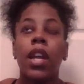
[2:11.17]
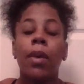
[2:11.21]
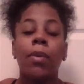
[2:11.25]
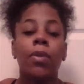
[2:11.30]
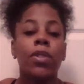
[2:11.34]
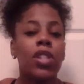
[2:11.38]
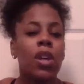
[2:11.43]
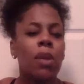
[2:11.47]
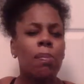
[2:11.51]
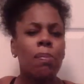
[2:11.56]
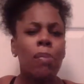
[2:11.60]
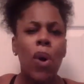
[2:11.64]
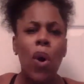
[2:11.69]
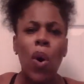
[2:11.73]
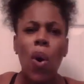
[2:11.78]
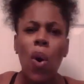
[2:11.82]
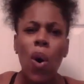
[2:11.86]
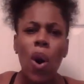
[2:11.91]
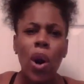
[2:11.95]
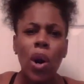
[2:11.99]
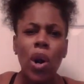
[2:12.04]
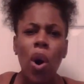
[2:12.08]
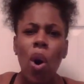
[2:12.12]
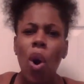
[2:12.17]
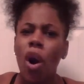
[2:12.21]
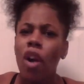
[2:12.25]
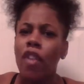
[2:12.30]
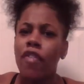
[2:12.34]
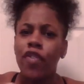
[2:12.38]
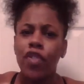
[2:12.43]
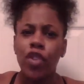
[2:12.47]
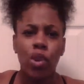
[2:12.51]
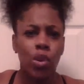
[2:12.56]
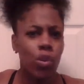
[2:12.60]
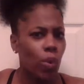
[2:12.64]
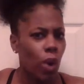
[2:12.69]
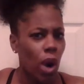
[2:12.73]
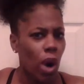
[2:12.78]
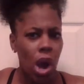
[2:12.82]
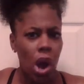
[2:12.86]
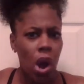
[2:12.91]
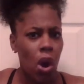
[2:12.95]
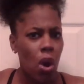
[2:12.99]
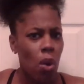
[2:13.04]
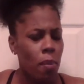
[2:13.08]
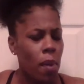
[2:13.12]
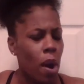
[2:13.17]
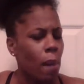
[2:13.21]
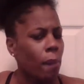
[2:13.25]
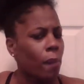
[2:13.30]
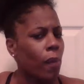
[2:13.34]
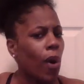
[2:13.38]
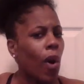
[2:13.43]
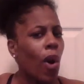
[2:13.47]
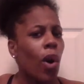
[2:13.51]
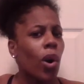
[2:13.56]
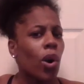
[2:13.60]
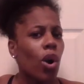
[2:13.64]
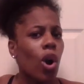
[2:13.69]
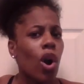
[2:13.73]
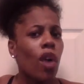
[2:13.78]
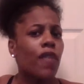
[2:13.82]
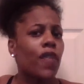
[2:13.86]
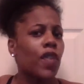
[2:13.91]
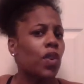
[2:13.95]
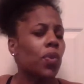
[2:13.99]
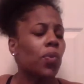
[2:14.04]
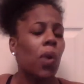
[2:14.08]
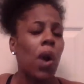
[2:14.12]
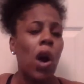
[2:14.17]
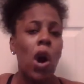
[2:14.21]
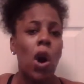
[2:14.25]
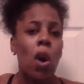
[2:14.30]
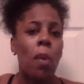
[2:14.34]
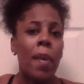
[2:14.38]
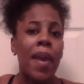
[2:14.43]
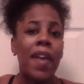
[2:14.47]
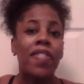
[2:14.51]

was a morgue or a funeral home. A morgue or a funeral home.